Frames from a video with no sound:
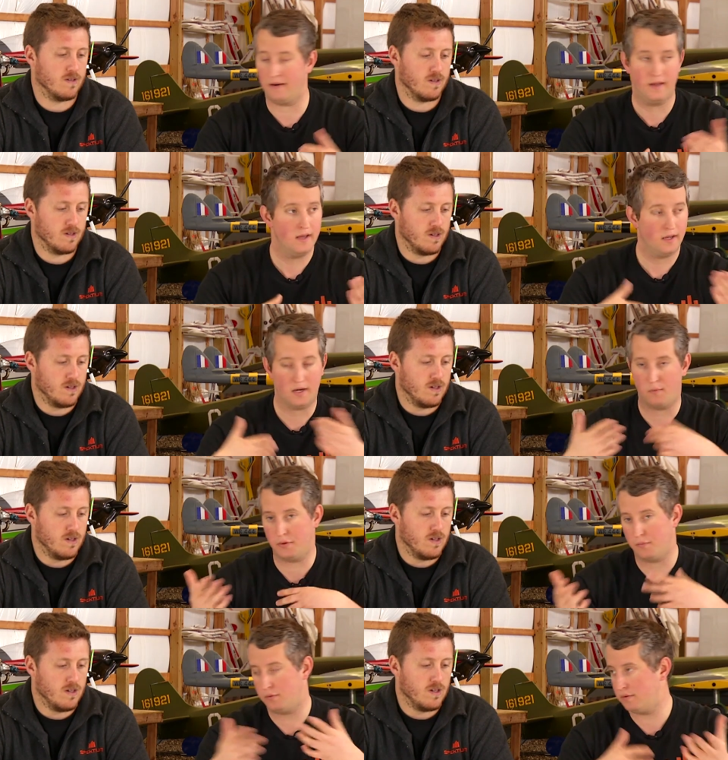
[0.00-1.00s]
Speaker 1: And you know,
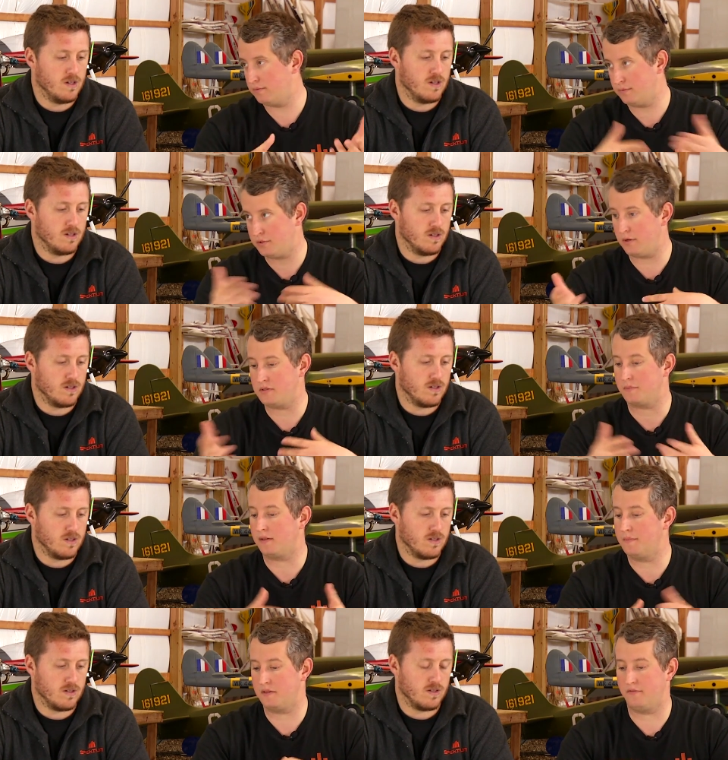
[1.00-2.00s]
we'll show you some
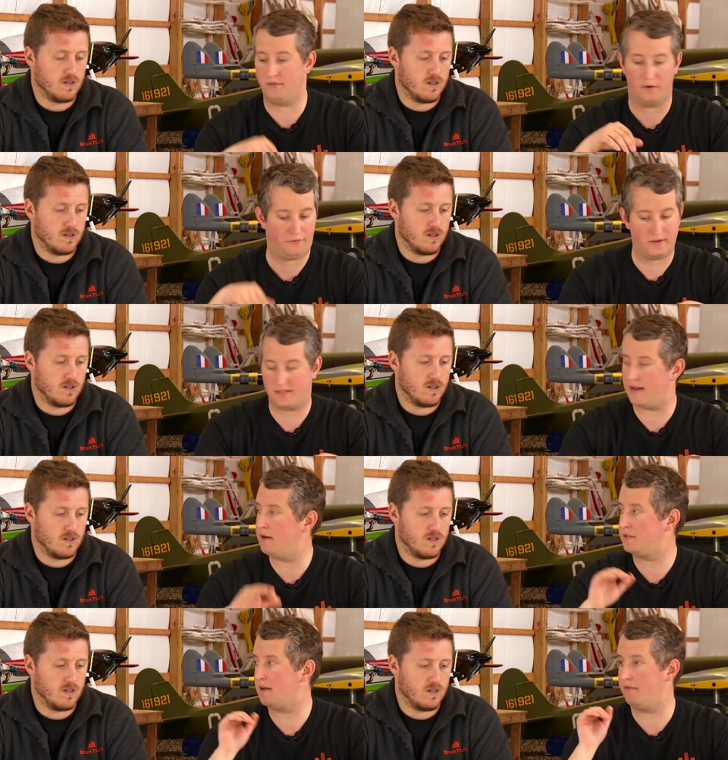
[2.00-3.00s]
clips of
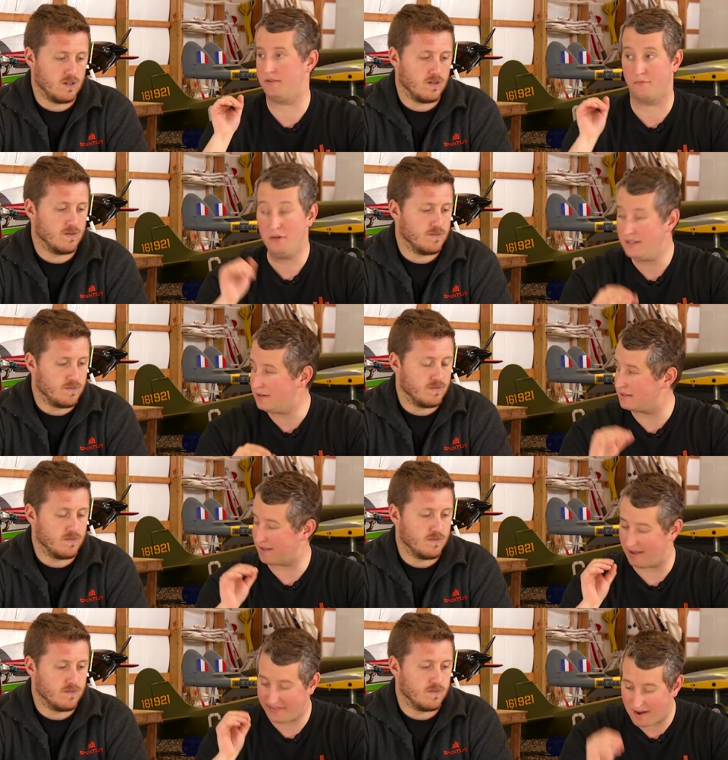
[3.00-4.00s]
freestyle stuff. It's really good. It's
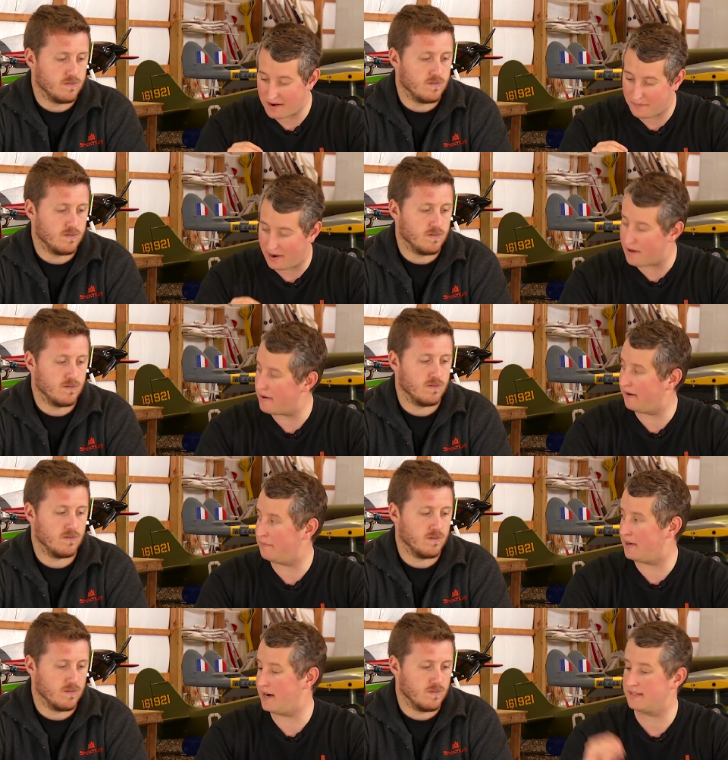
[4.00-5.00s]
got a ton of power out of
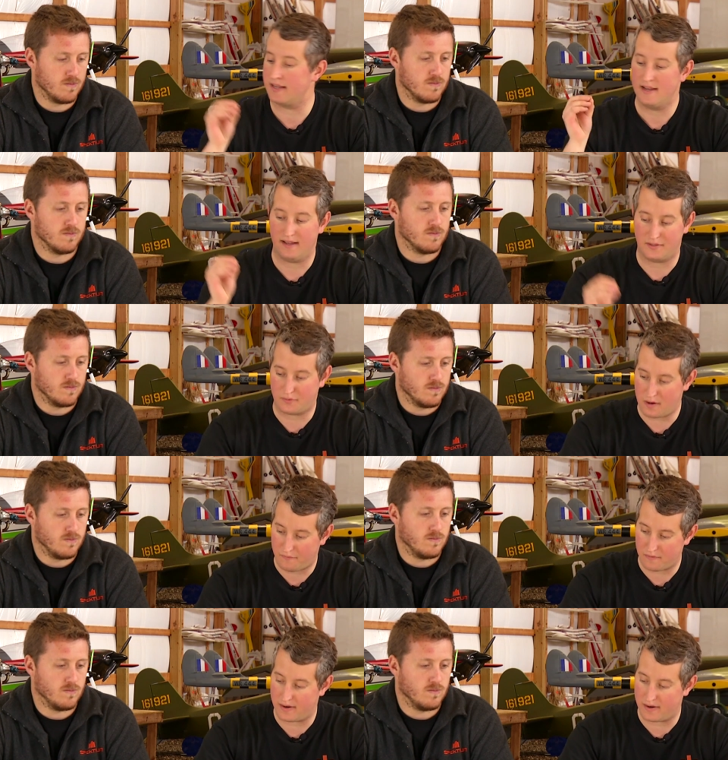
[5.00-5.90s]
the box. It's great for